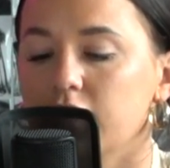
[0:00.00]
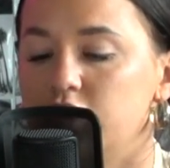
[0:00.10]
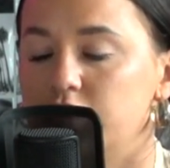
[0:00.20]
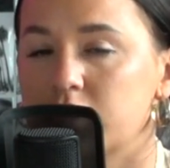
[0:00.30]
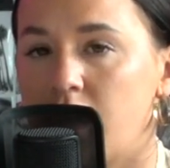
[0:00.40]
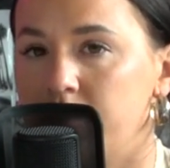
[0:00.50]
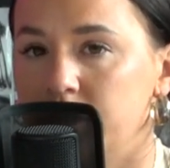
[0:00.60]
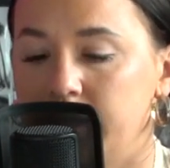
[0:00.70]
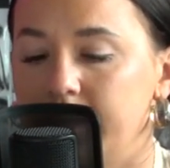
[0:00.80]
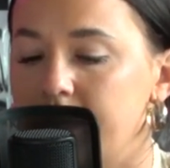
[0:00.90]
She was
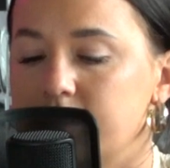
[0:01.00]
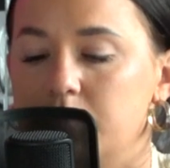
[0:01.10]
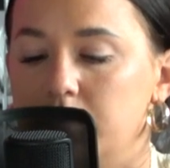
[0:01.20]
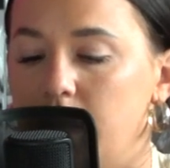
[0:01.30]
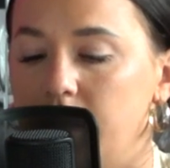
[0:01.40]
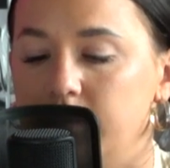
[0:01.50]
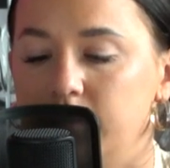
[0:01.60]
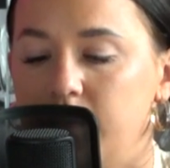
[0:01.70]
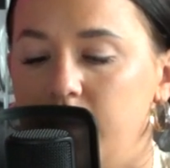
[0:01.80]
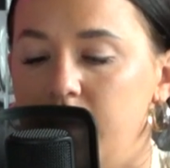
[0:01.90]
covered in glass and blood.
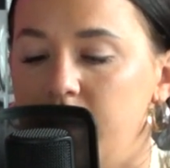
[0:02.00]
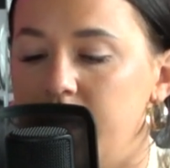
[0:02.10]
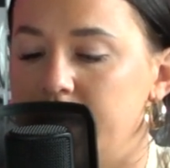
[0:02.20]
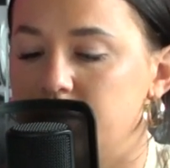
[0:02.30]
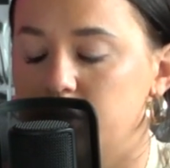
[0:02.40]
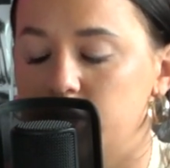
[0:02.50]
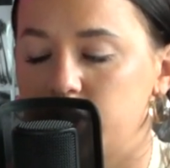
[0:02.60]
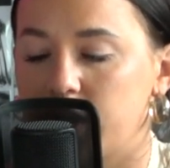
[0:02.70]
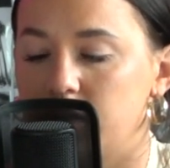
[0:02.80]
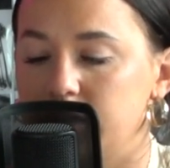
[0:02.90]
He turned to
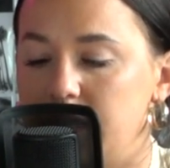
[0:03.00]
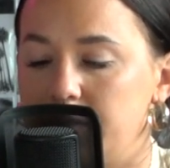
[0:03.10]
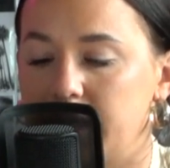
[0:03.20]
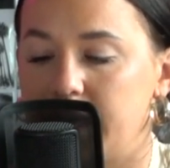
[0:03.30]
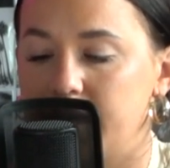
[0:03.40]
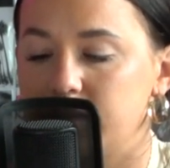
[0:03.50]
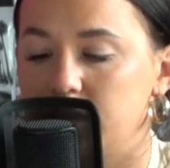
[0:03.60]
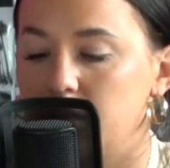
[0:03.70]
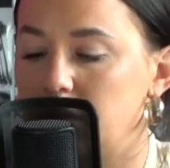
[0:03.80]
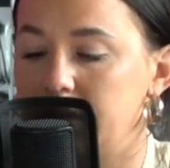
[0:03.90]
check on Tim and
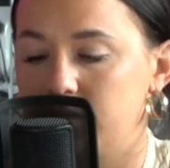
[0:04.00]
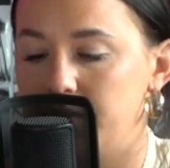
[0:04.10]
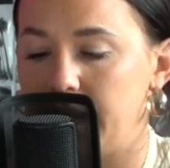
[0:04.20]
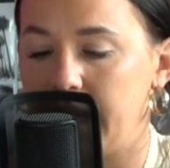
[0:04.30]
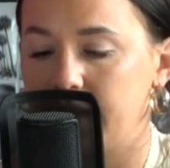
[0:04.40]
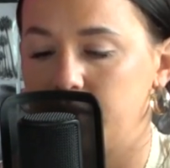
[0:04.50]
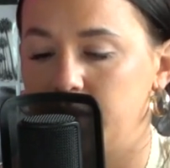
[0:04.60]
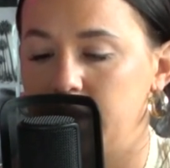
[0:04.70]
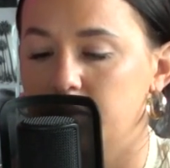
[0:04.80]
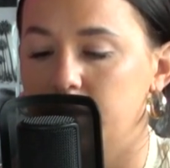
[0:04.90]
Kacie, who were in the back,
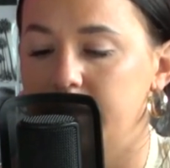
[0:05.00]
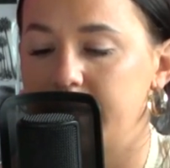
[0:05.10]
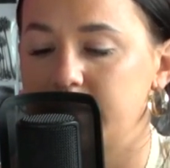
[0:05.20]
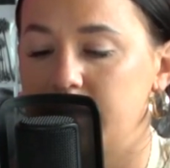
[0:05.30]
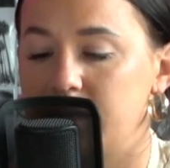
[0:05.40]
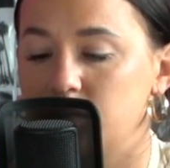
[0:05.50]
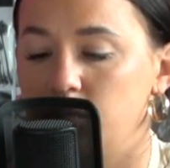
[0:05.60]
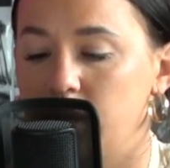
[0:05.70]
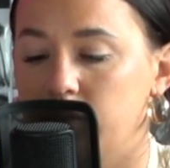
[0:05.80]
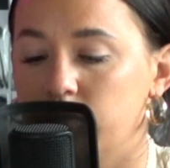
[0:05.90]
when he realized that his
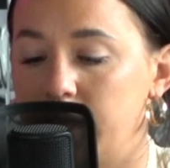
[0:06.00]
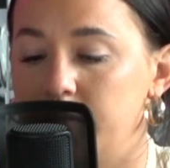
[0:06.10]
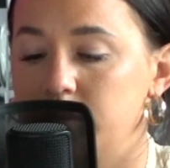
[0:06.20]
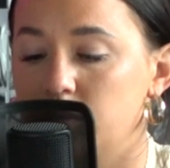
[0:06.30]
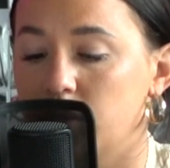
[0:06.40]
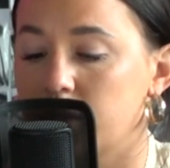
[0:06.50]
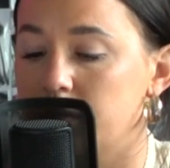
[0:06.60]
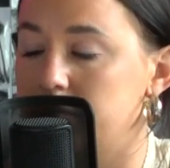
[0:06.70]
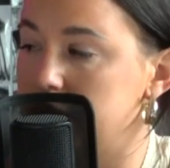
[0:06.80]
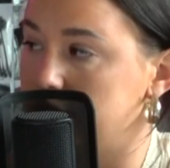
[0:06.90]
ribs were
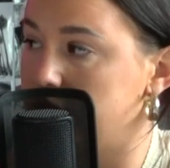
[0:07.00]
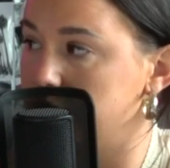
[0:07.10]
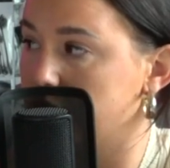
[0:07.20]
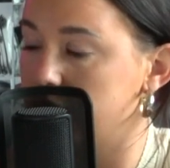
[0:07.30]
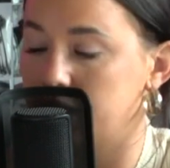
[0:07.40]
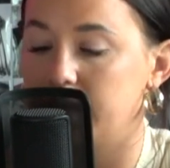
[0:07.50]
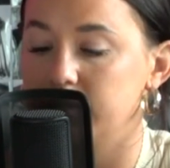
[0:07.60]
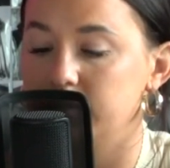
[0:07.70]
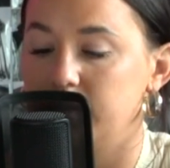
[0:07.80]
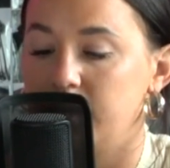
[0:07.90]
completely
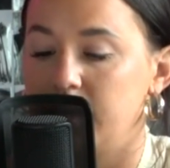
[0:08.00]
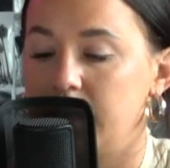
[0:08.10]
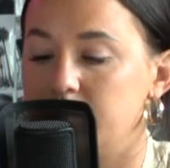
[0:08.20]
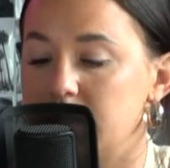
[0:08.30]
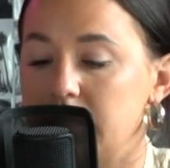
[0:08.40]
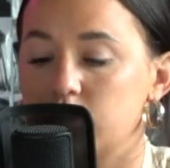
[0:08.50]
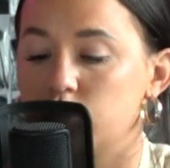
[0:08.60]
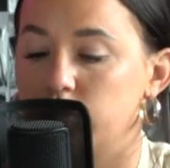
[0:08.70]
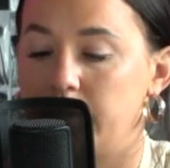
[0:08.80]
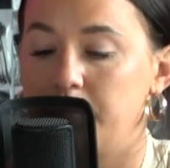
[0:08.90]
broken. He was in
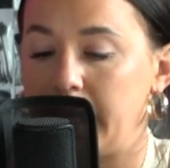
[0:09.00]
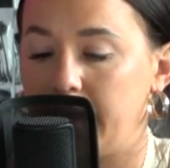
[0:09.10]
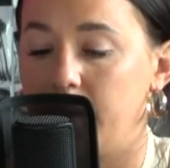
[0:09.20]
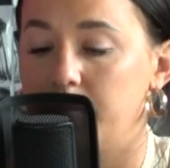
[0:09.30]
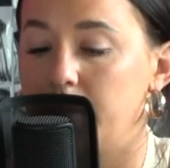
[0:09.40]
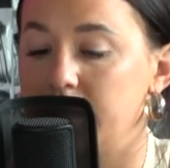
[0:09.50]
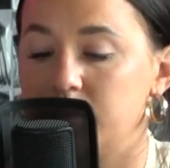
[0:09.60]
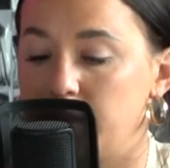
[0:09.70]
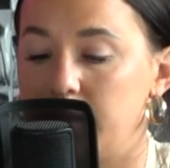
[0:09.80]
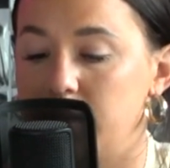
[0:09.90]
extreme pain, but
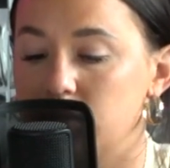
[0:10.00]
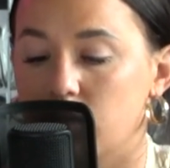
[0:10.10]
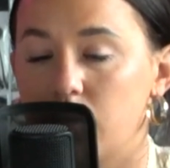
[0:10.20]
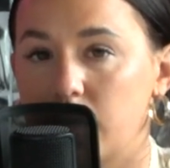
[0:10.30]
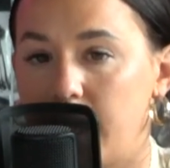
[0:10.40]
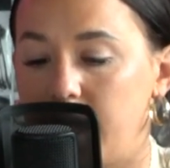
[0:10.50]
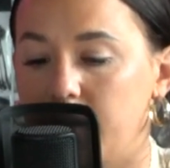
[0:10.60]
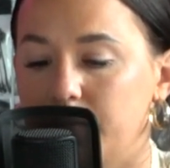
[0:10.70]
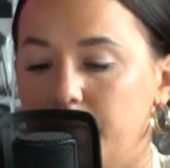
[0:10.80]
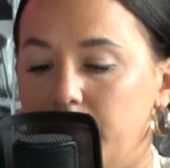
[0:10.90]
his babies were okay.